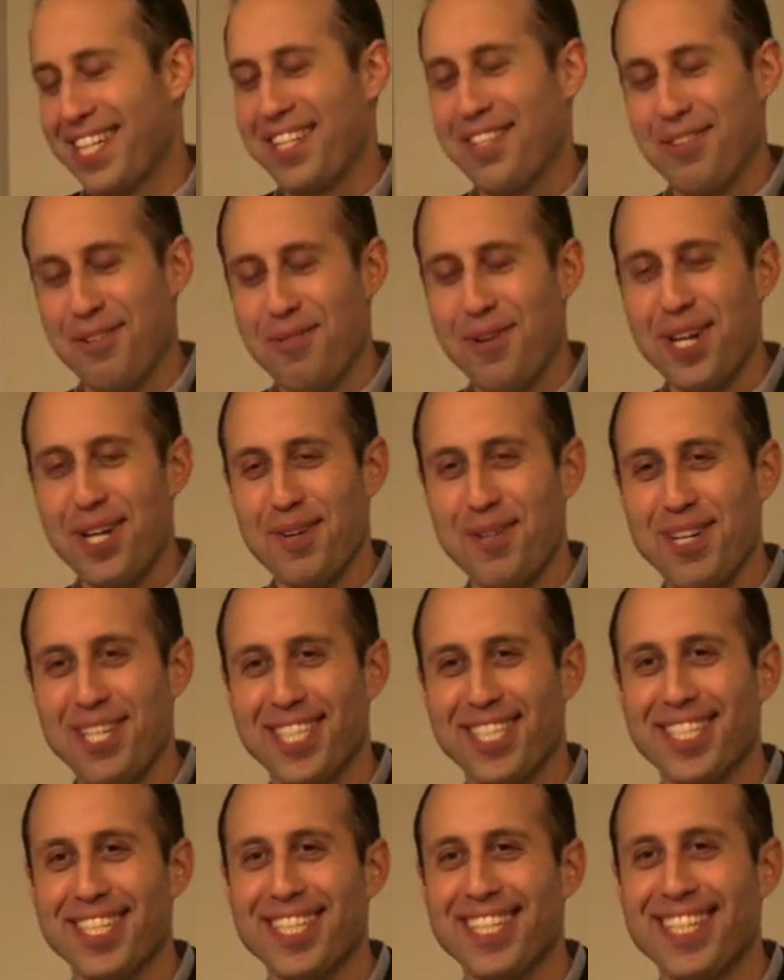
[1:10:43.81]
That's a great
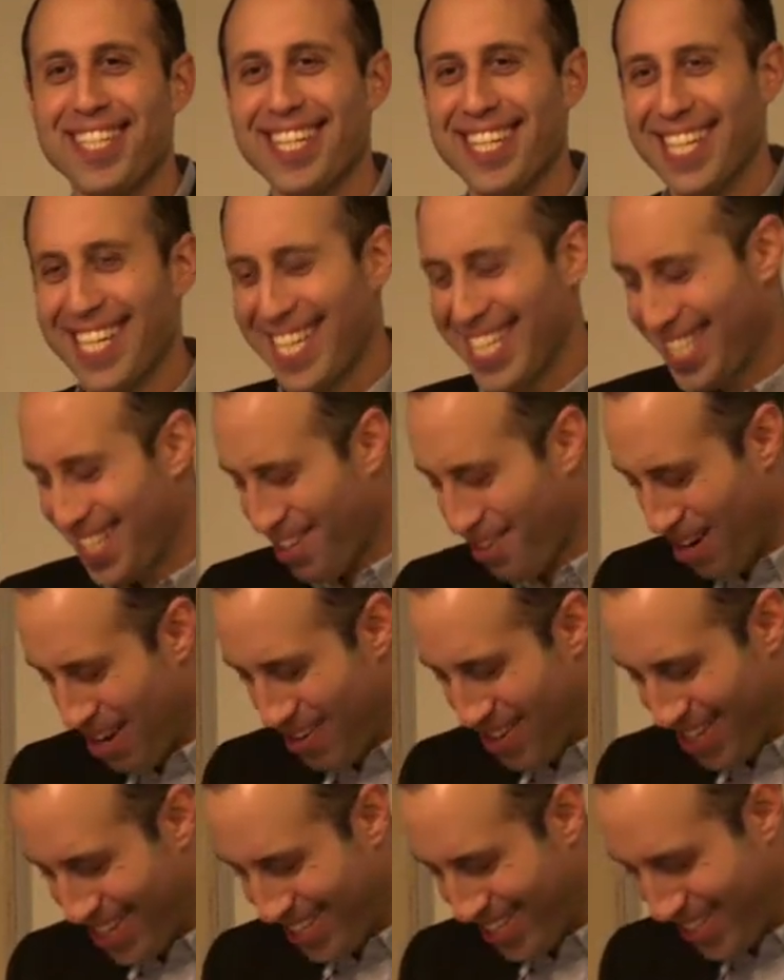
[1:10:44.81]
question. That's a great
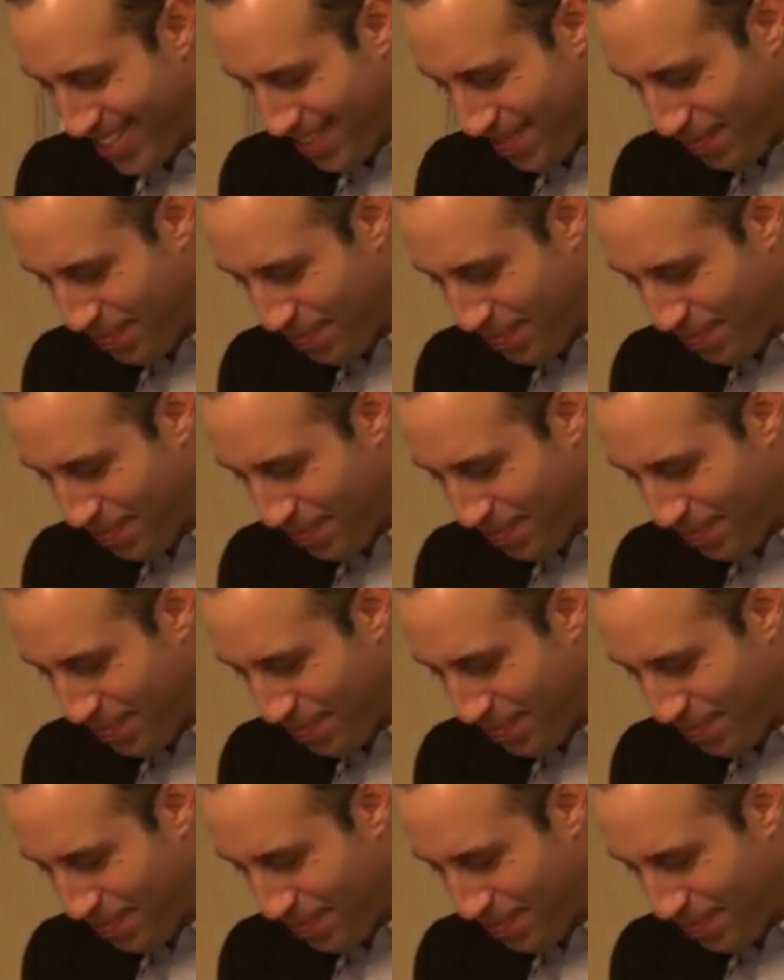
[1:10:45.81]
question.